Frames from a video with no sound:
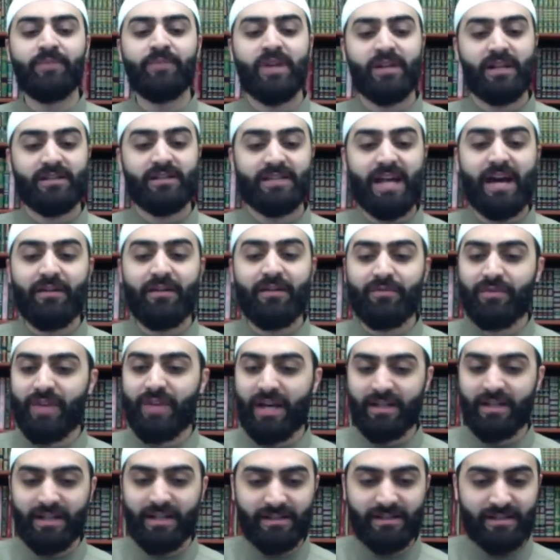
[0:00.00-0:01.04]
Let's have
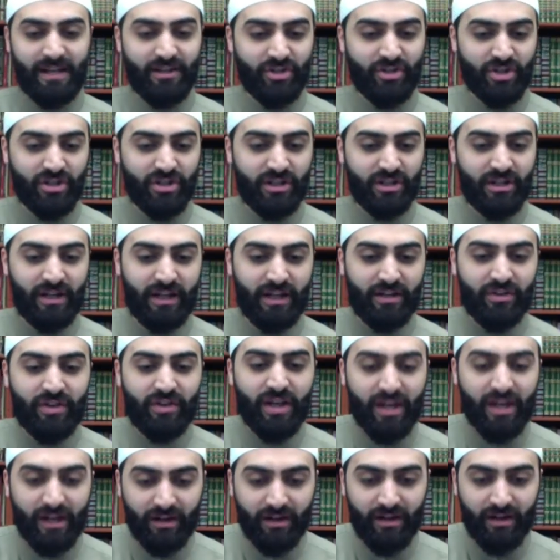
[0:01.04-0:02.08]
that intention, and I think